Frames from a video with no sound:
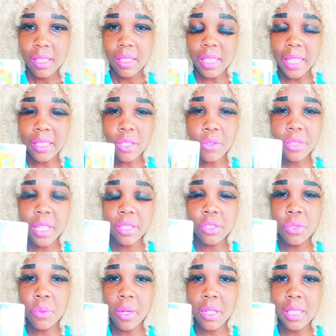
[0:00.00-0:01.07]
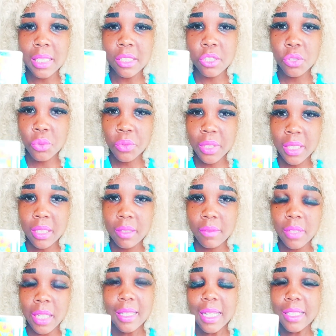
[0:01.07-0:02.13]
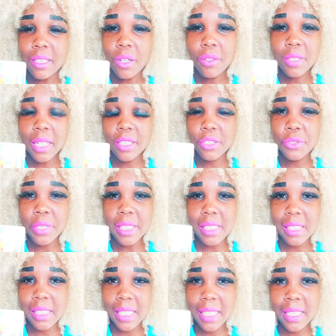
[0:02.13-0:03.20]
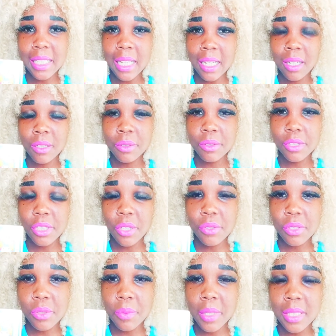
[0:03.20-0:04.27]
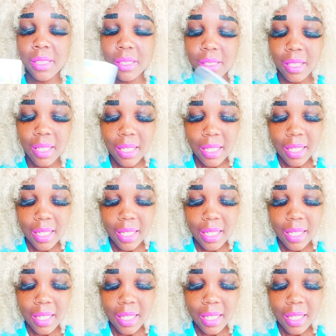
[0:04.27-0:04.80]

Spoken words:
They know that you are intuitive. They know that you can see now, chosen ones.